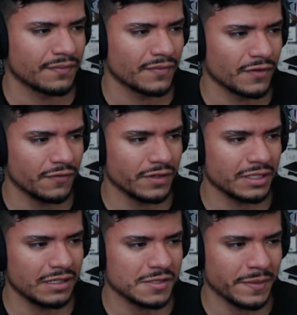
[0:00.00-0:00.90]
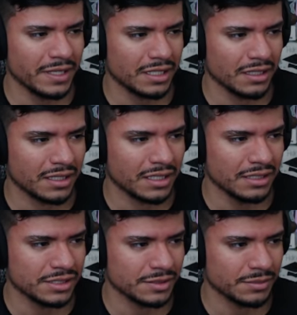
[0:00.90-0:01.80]
I'm gonna get this man a
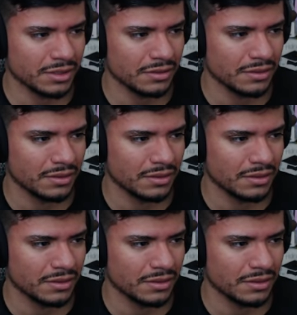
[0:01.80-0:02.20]
concussion, bro.